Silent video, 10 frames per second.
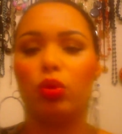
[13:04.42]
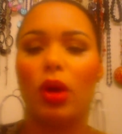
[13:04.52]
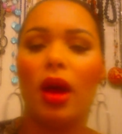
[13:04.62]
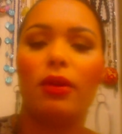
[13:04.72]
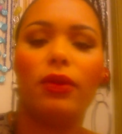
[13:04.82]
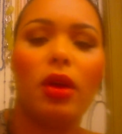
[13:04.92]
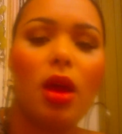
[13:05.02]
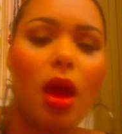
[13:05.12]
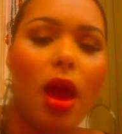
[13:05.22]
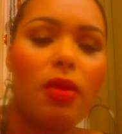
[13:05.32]
rough.
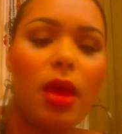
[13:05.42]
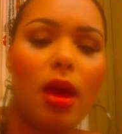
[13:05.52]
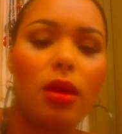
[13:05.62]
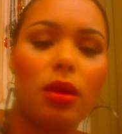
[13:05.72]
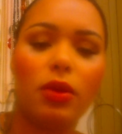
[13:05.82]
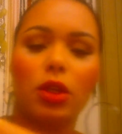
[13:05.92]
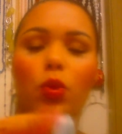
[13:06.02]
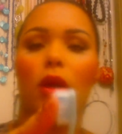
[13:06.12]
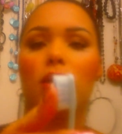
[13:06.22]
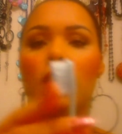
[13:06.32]
And then this
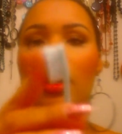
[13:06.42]
one is